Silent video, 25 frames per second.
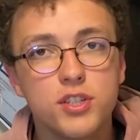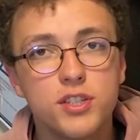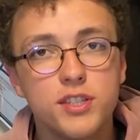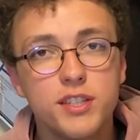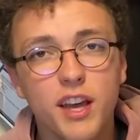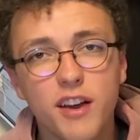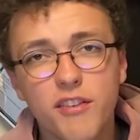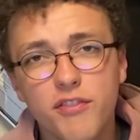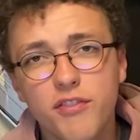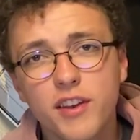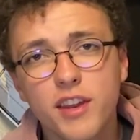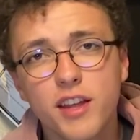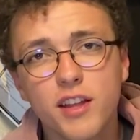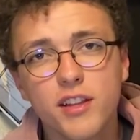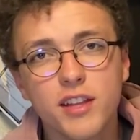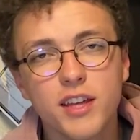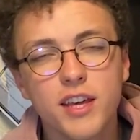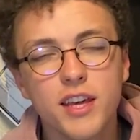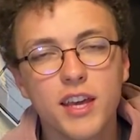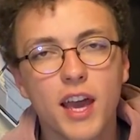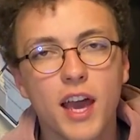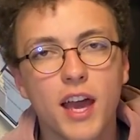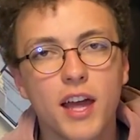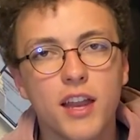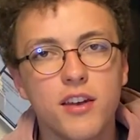definitely
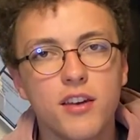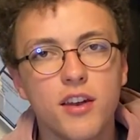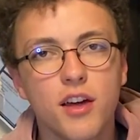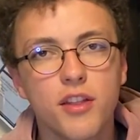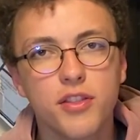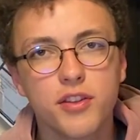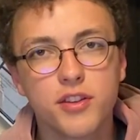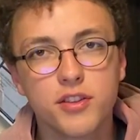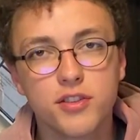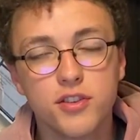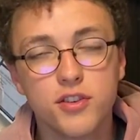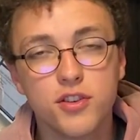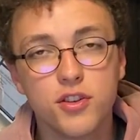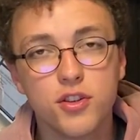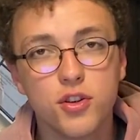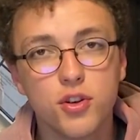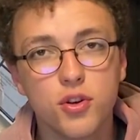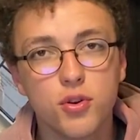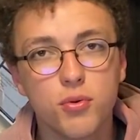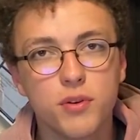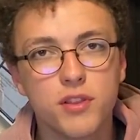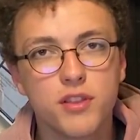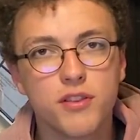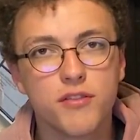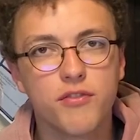had nothing to do
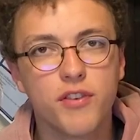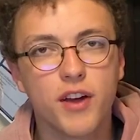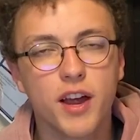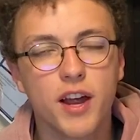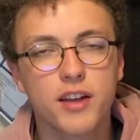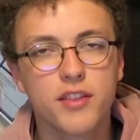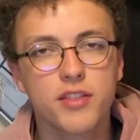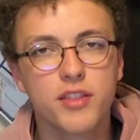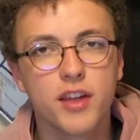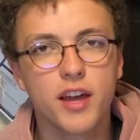with the fact